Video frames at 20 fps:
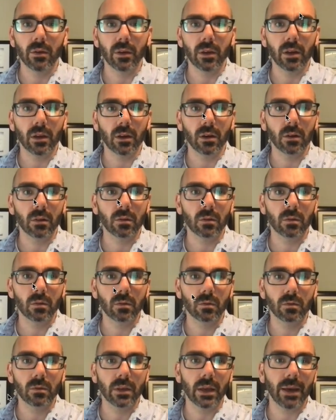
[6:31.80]
we go.
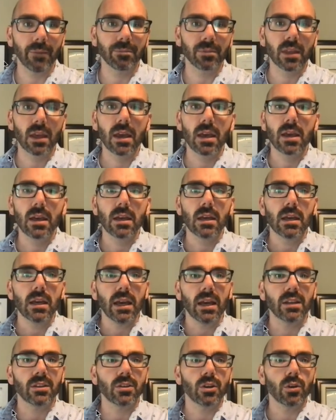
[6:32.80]
Yeah.
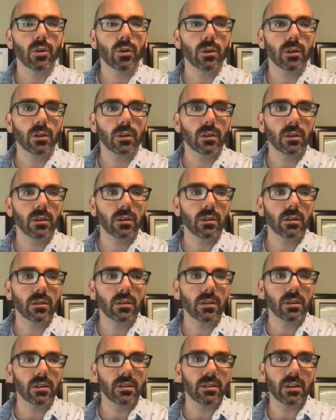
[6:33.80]
And so
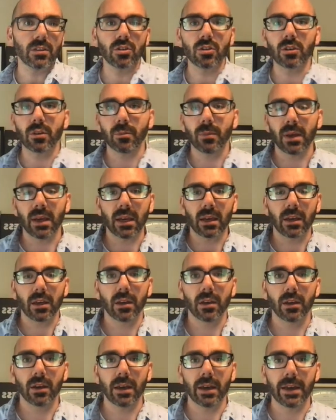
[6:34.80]
the decision to make
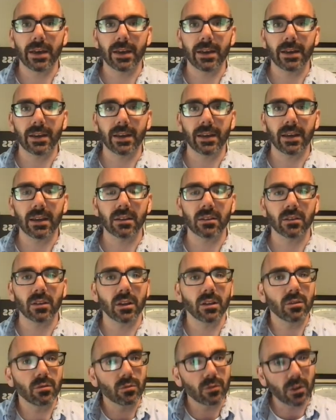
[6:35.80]
uh, and
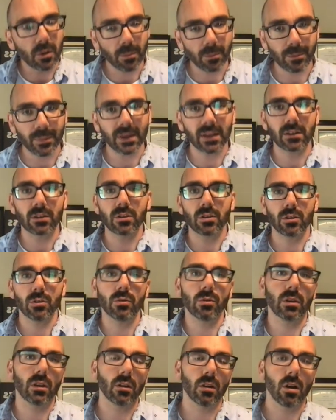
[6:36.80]
and commit
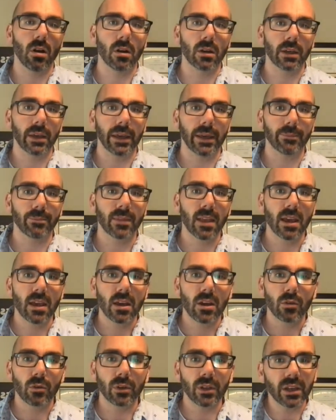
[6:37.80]
to the long game
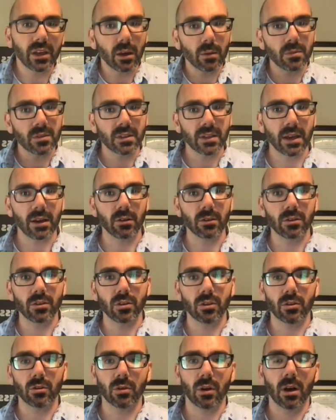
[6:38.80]
really comes down
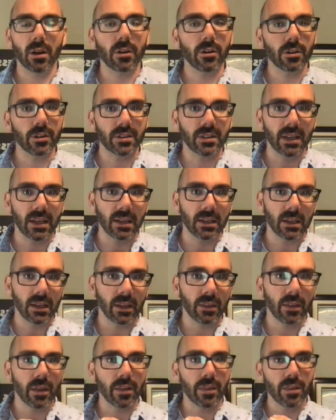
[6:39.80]
to
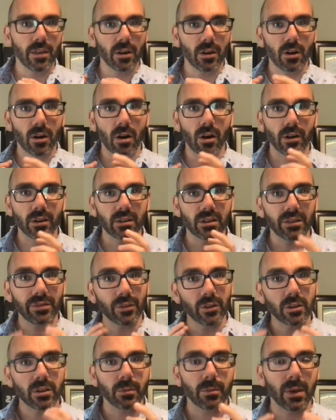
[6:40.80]
understanding that there are
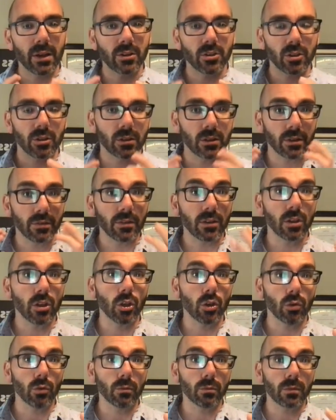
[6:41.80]
different dimensions of
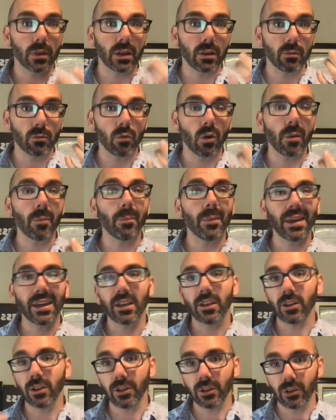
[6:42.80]
you and what make
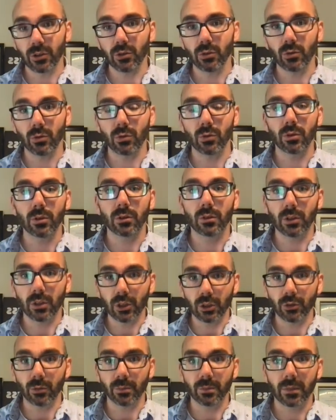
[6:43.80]
you
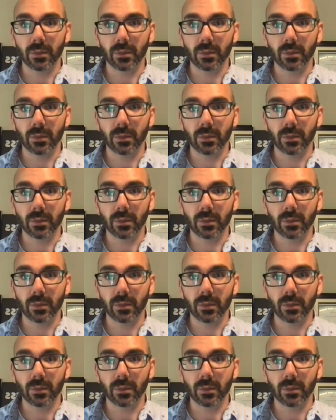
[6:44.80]
you.